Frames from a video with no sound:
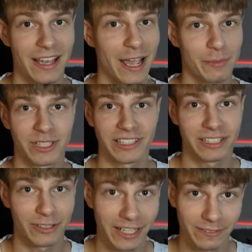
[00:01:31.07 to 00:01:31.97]
And I am really
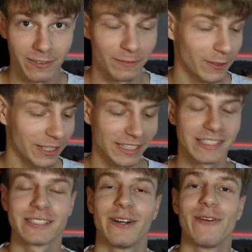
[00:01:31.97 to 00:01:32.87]
grateful for
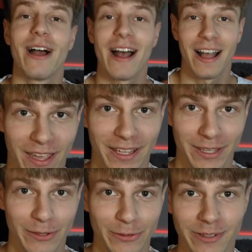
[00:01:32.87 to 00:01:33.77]
this. So
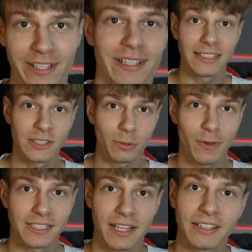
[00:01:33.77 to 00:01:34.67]
thank you. And let's not
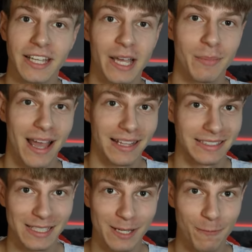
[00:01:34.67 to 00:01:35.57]
waste any time
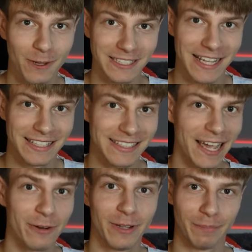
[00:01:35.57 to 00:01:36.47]
and see what's
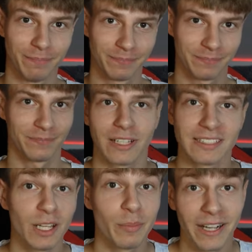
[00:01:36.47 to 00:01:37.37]
inside of them. You can
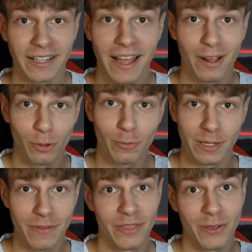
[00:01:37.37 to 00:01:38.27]
celebrate
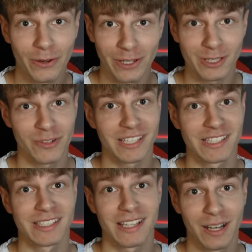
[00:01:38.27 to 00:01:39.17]
Halloween with Tokyo
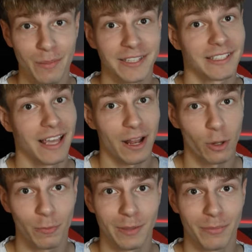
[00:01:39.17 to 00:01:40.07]
Treats limited
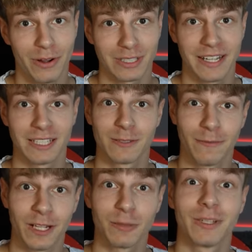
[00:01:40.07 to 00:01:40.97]
Halloween box that is
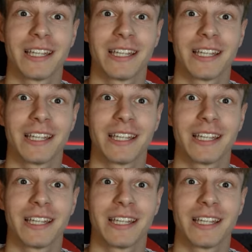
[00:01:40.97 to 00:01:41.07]
filled